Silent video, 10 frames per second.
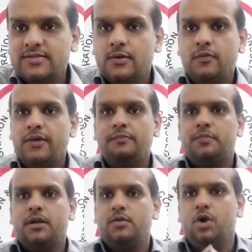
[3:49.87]
They are somewhere
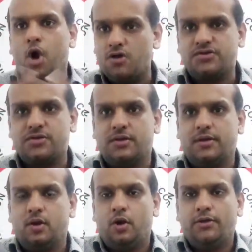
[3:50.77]
lost
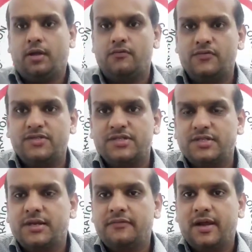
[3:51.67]
in all the
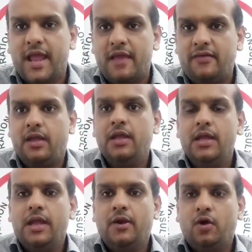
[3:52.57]
conversation that we are having
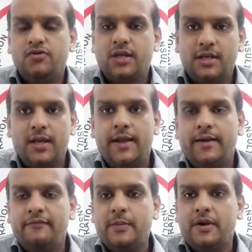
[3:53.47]
in Australia,
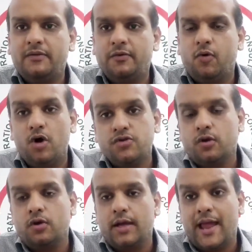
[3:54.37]
and everybody
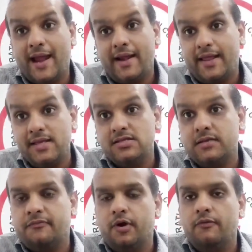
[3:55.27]
was and
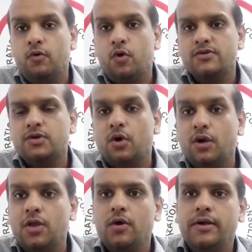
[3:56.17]
is focused
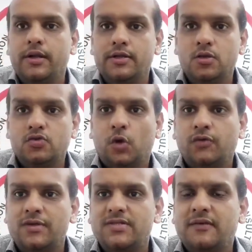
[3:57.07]
only on New
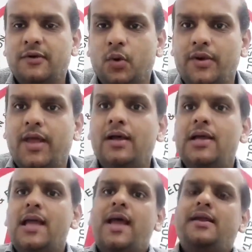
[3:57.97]
South Wales and
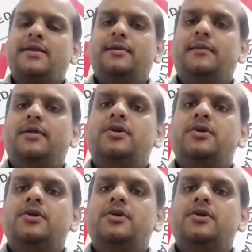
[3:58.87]
Victoria, and